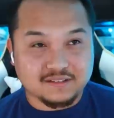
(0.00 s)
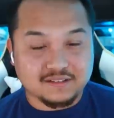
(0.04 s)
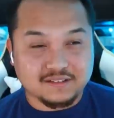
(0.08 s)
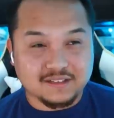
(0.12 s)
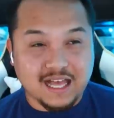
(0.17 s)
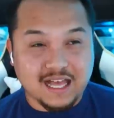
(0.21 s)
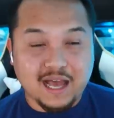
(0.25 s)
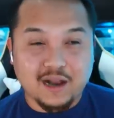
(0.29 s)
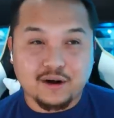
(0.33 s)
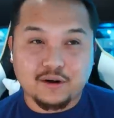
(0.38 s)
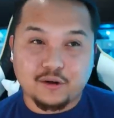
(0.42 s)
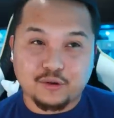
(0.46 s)

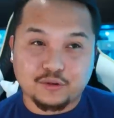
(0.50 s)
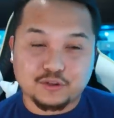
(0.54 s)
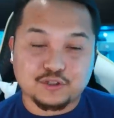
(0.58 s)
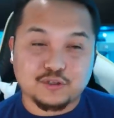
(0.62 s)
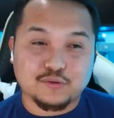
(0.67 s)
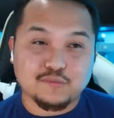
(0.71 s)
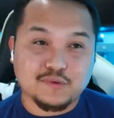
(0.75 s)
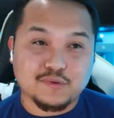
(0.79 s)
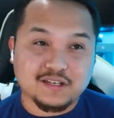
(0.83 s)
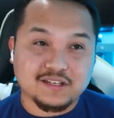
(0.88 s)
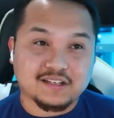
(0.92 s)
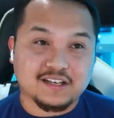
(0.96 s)
I don't know. To
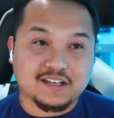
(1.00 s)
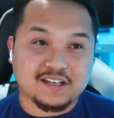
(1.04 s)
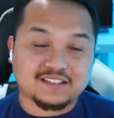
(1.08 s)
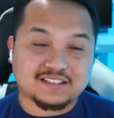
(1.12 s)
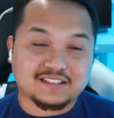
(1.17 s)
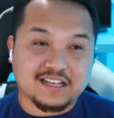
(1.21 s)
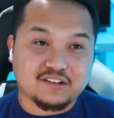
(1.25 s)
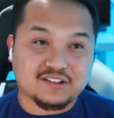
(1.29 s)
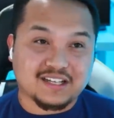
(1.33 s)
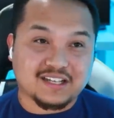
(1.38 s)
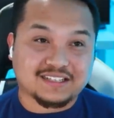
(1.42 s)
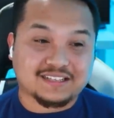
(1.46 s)
me, it
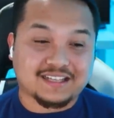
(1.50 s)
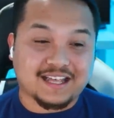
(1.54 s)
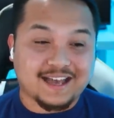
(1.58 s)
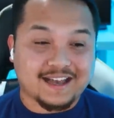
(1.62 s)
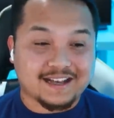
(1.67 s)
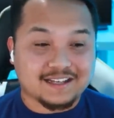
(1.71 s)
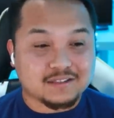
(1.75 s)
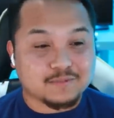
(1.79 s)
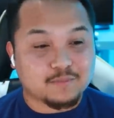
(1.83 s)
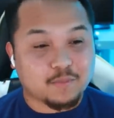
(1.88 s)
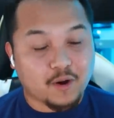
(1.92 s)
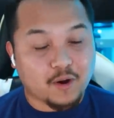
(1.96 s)
sounds like the
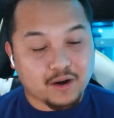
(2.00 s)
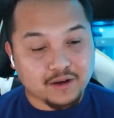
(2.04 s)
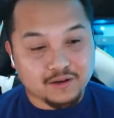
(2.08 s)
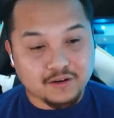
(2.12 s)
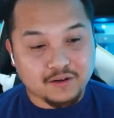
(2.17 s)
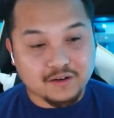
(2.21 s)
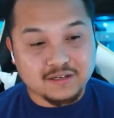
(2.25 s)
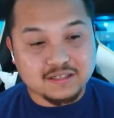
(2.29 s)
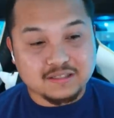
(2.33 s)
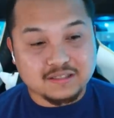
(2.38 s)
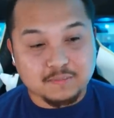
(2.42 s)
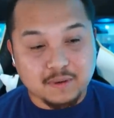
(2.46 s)
ex-partner
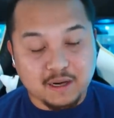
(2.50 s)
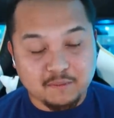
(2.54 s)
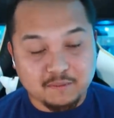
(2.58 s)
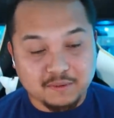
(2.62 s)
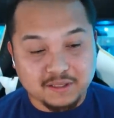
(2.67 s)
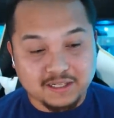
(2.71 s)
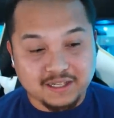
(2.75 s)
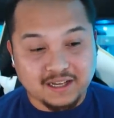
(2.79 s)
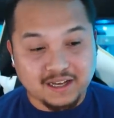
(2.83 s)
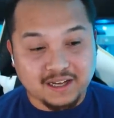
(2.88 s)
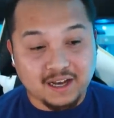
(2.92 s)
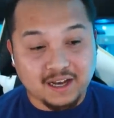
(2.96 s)
is
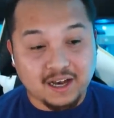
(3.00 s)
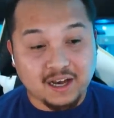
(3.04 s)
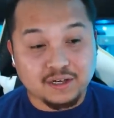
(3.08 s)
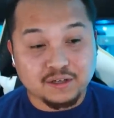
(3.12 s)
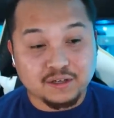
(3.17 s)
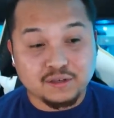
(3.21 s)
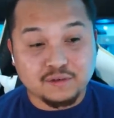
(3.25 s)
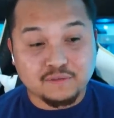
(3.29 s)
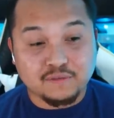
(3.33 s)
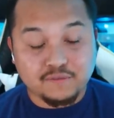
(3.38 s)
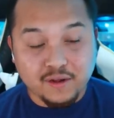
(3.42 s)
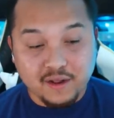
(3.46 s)
probably an
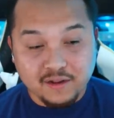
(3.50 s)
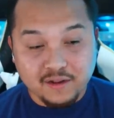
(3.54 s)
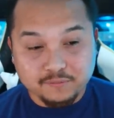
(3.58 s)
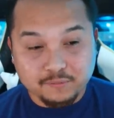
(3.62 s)
uninvolved